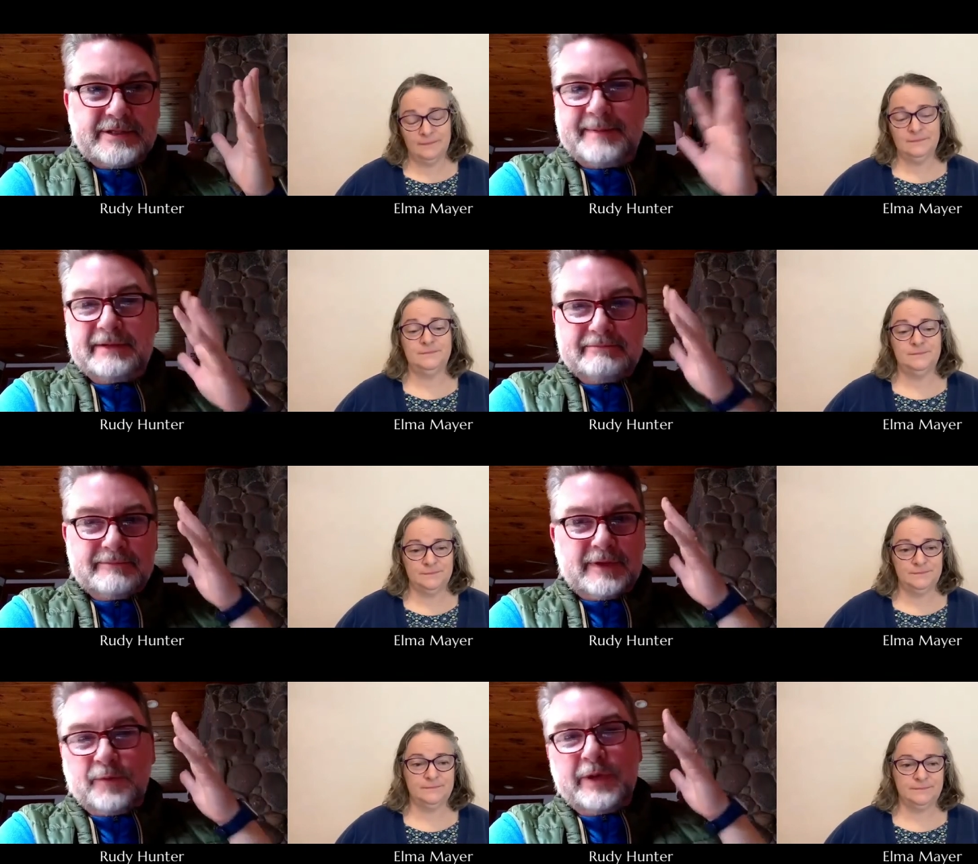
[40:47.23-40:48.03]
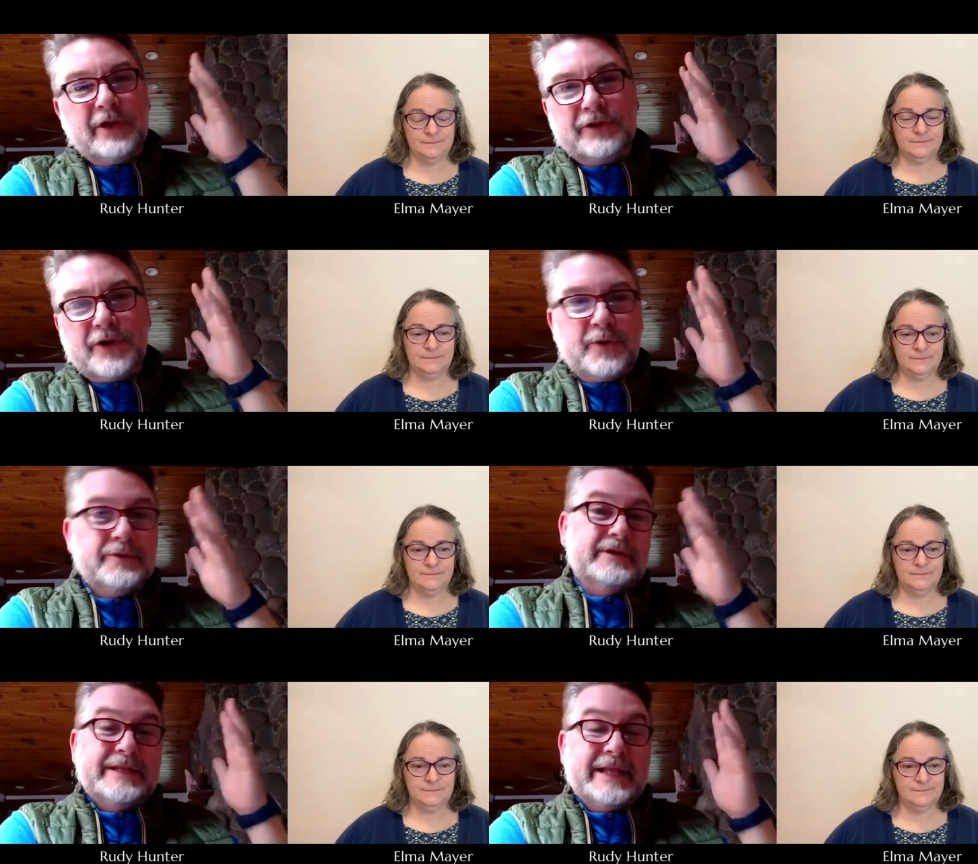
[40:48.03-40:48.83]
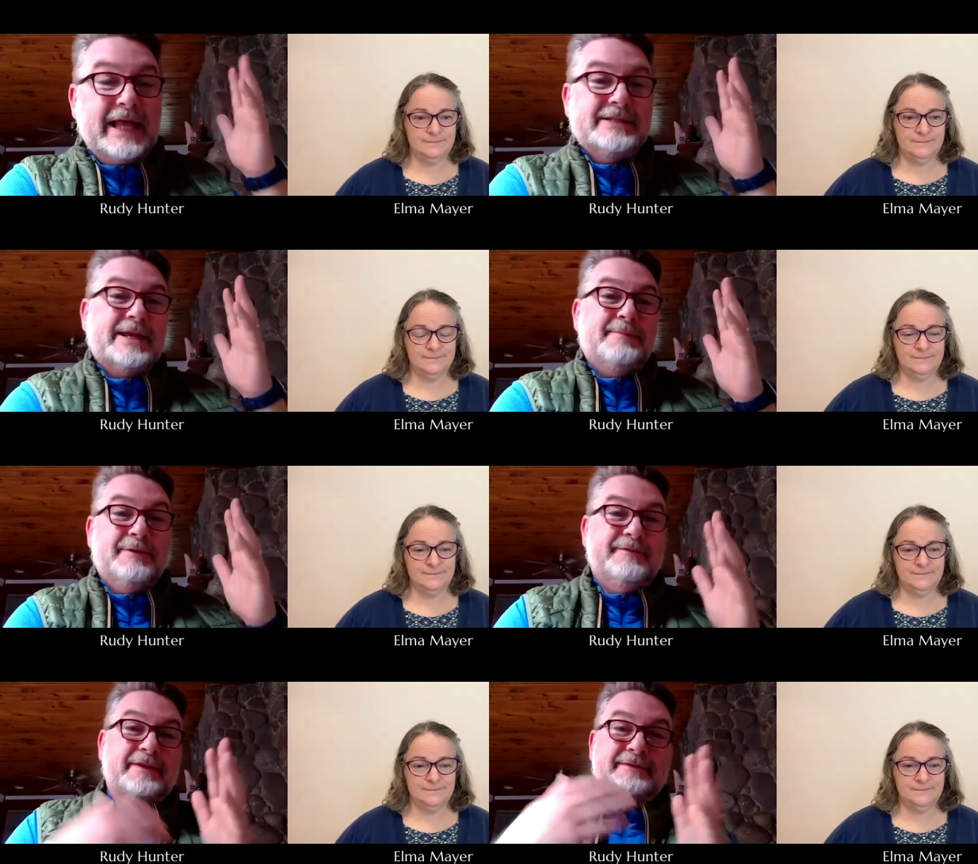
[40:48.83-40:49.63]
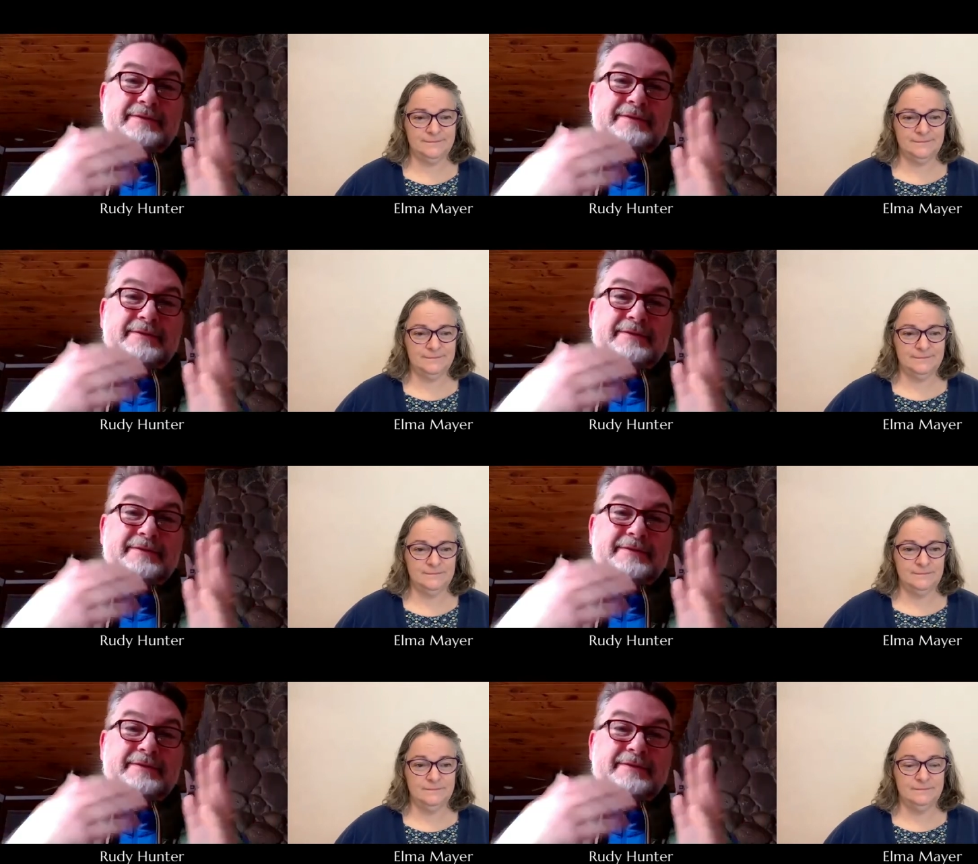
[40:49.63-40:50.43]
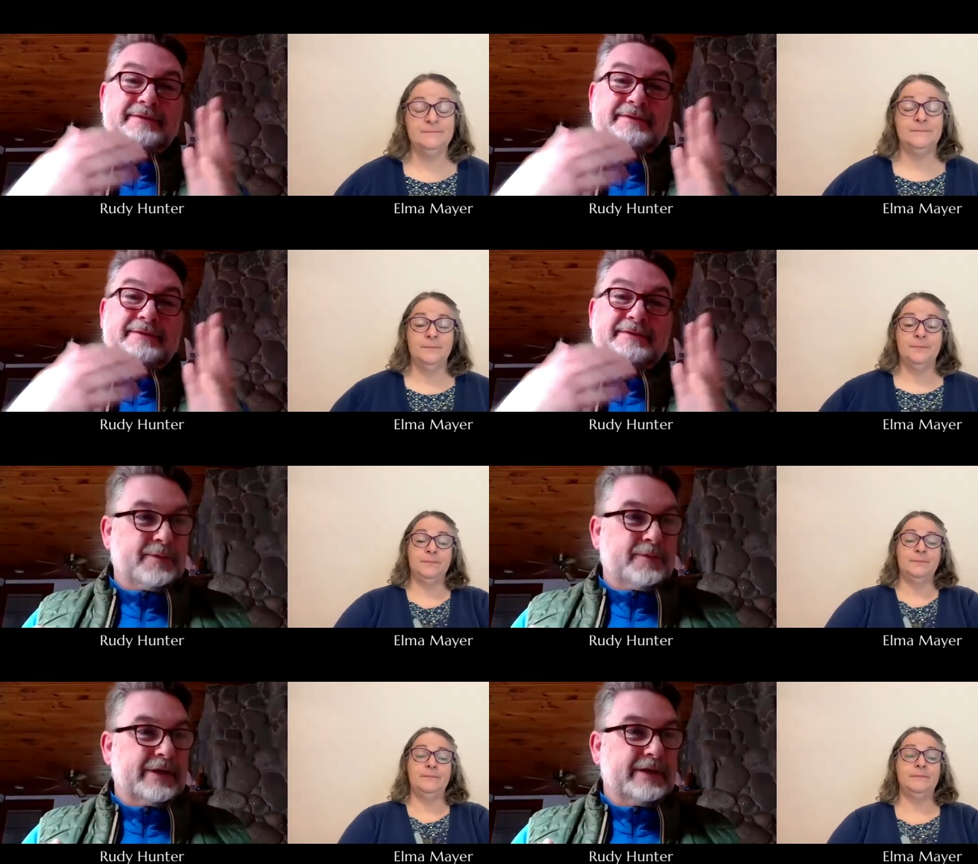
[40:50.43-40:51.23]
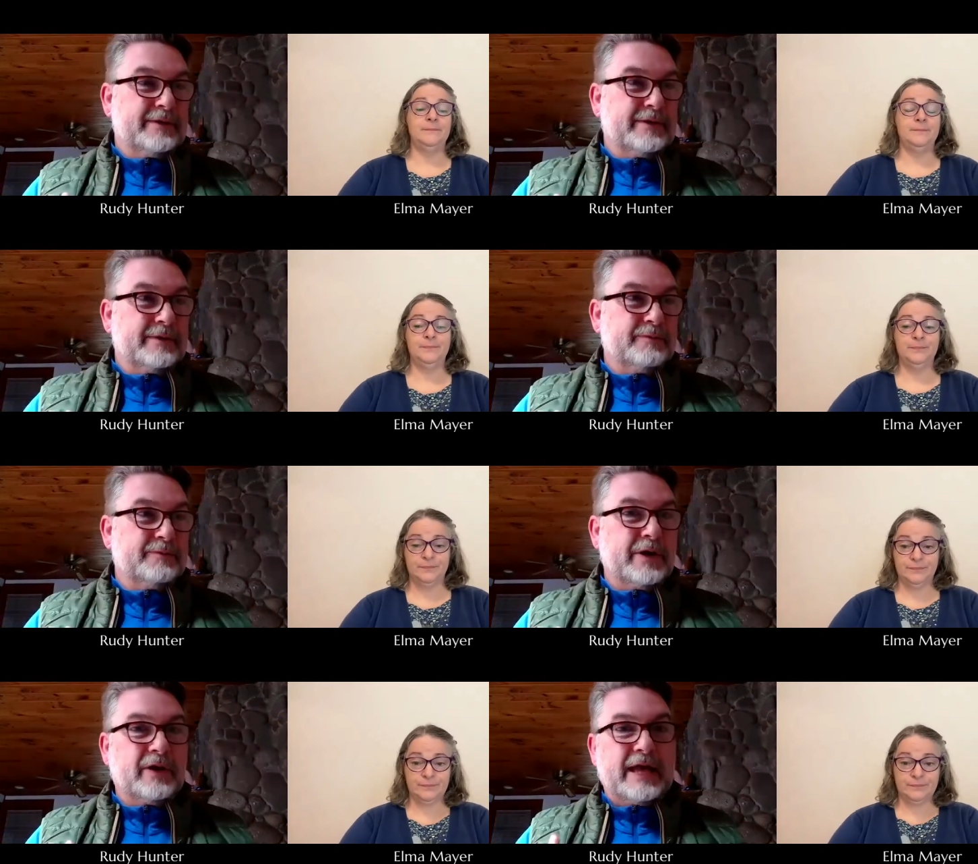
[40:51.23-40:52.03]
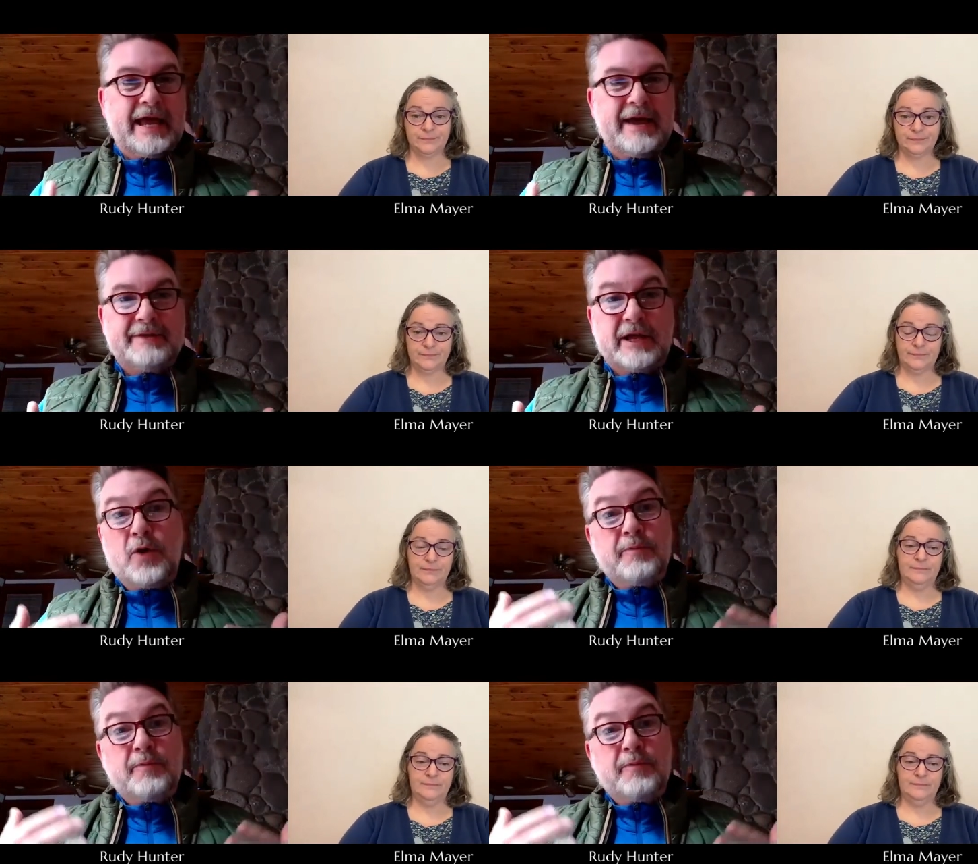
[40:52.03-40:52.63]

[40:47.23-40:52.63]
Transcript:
Speaker 1: I mean, we all know the last time you felt X, Y, Z, we we all have that.